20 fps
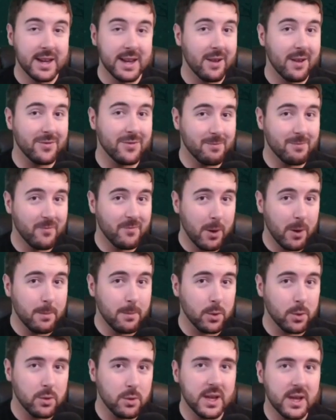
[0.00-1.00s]
Now,
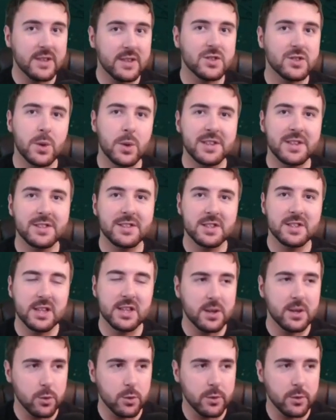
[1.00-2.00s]
FUMBBL is
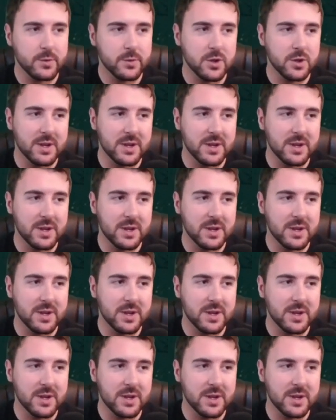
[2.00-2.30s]
2016 rules,